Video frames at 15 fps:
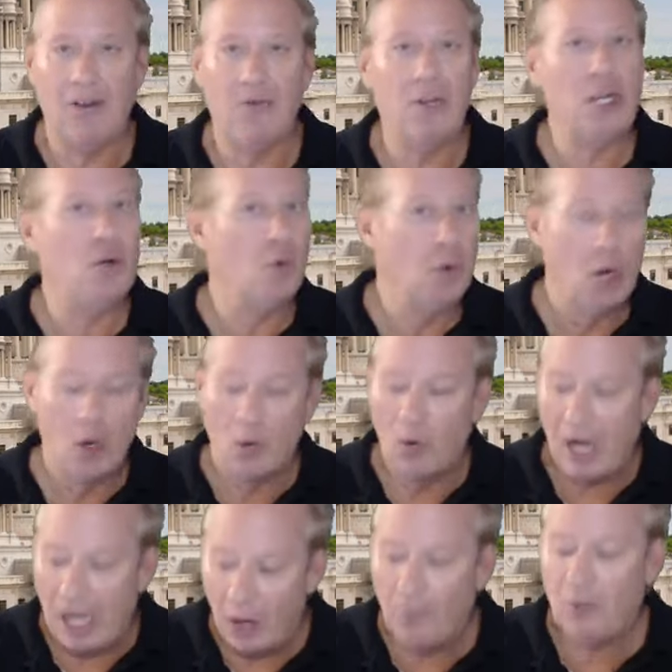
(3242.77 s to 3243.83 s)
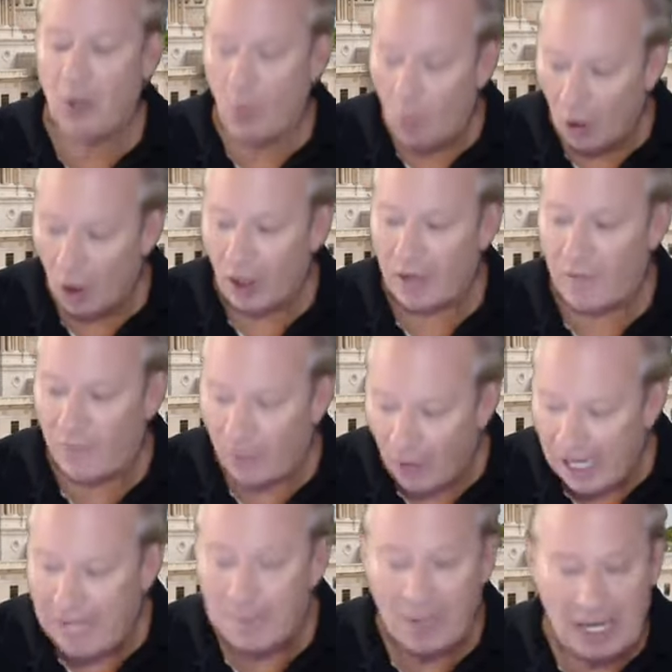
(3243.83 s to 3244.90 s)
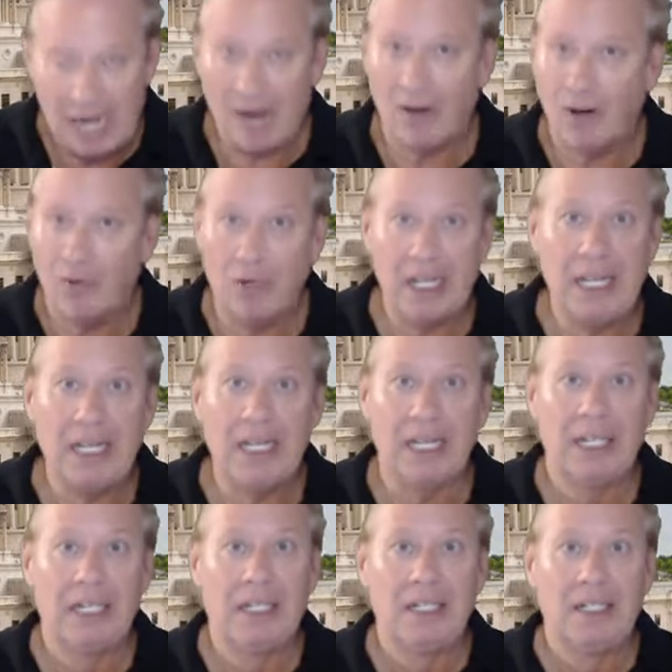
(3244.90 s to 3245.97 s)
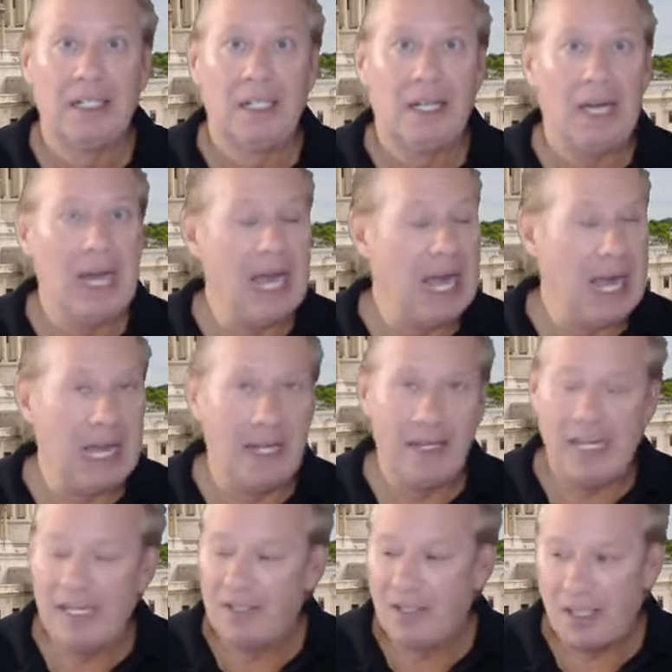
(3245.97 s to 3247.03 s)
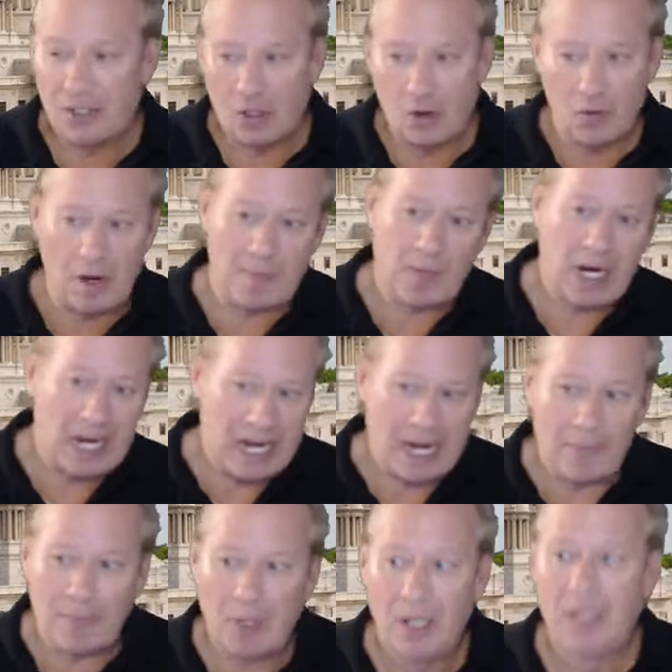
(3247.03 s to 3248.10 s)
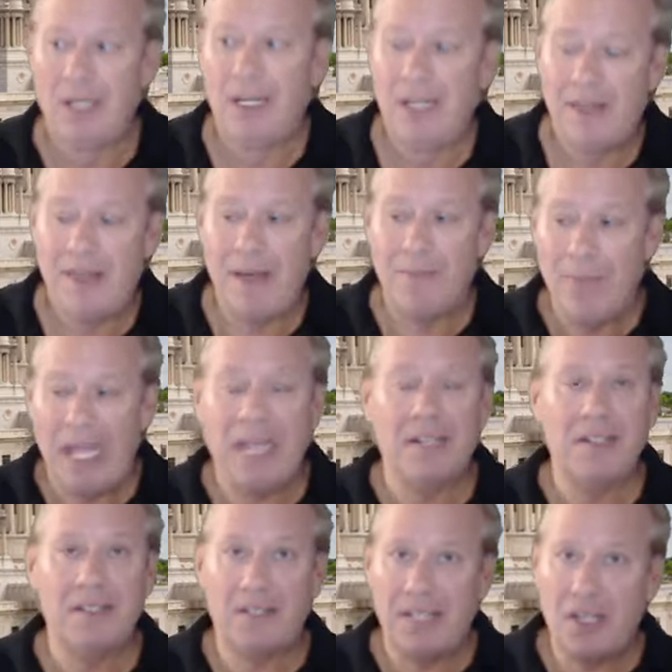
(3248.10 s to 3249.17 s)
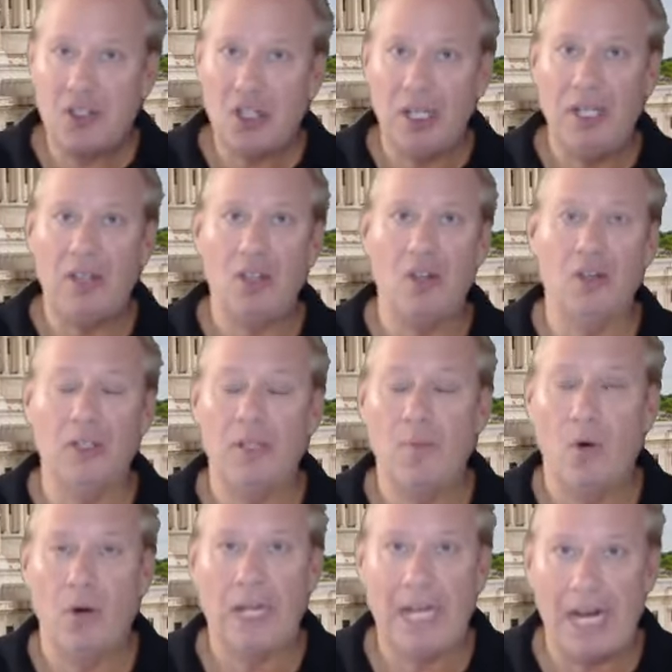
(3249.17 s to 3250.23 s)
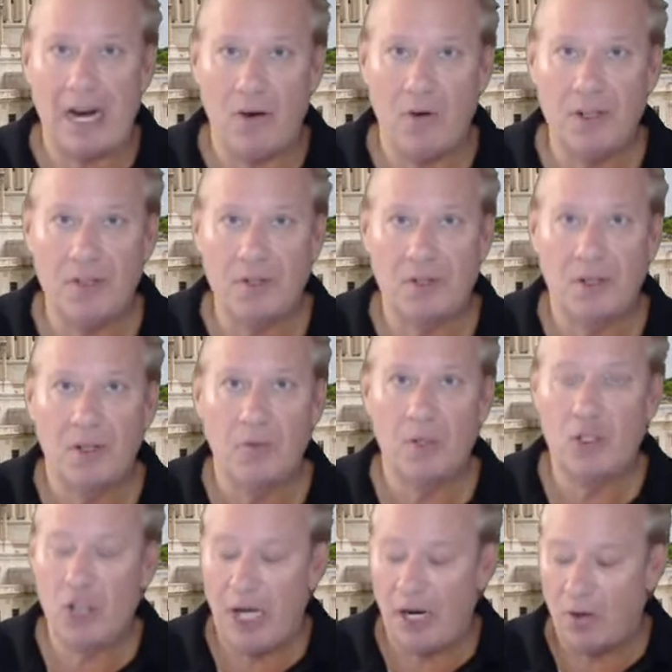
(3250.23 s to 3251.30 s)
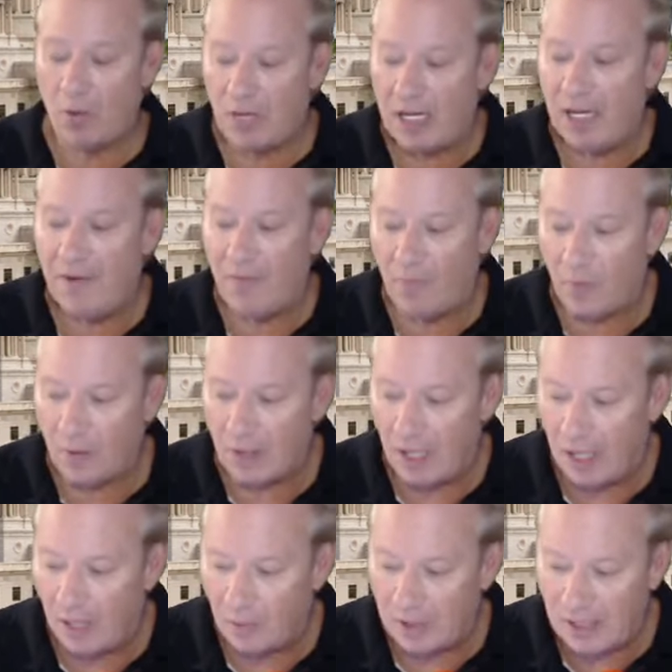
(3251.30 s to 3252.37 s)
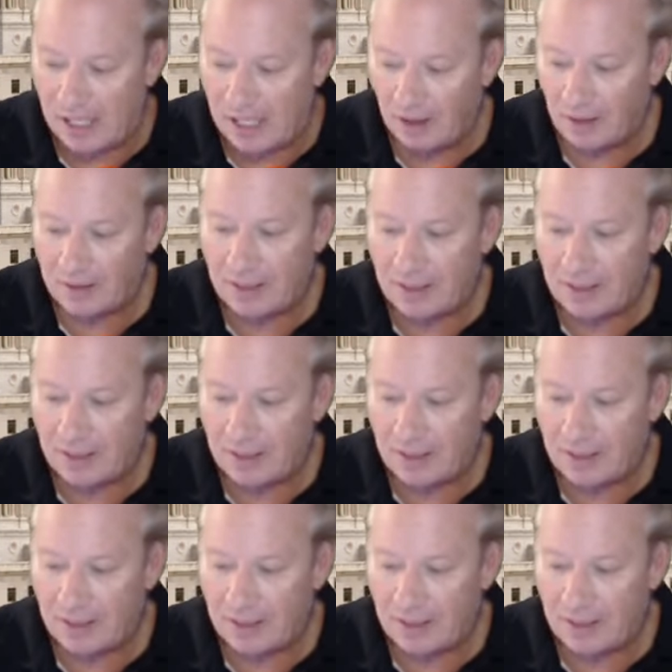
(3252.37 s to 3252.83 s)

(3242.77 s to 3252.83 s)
Reed, who helped to frame Karen Reed, and is this corrupt cop that made a decision in the early morning hours when John O'Keefe was killed,